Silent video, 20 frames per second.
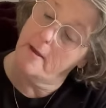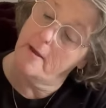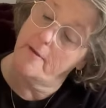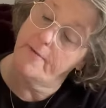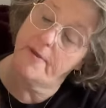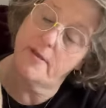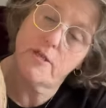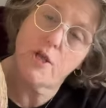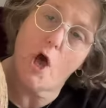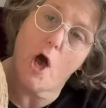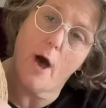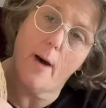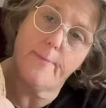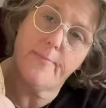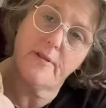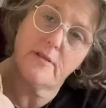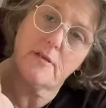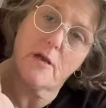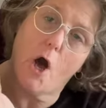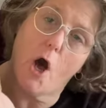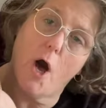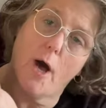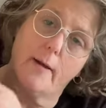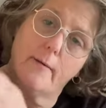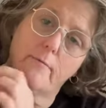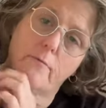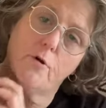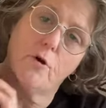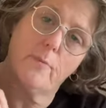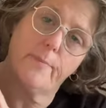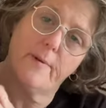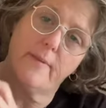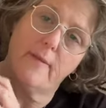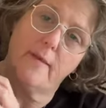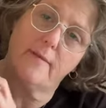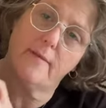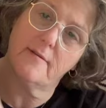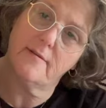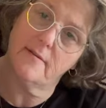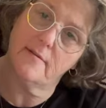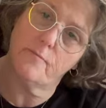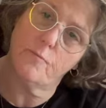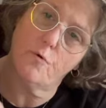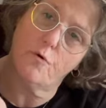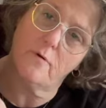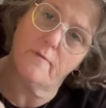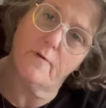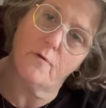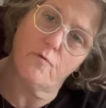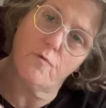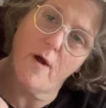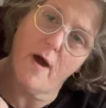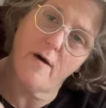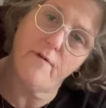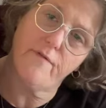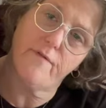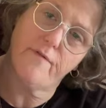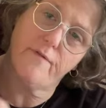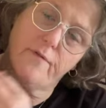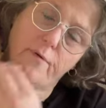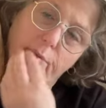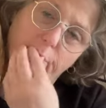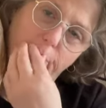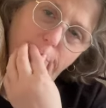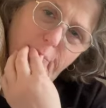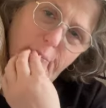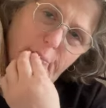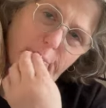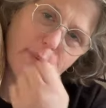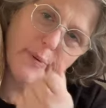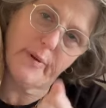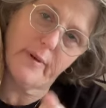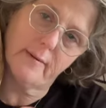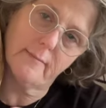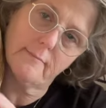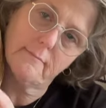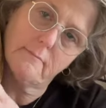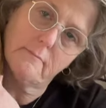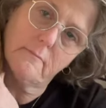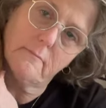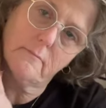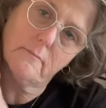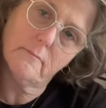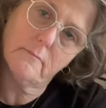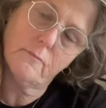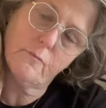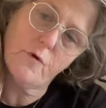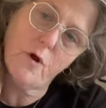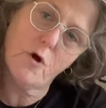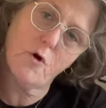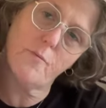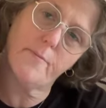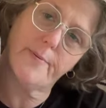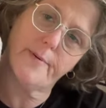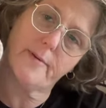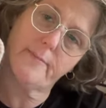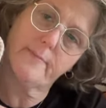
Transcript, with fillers: the top is cotton rope and then this is more of a rough rope.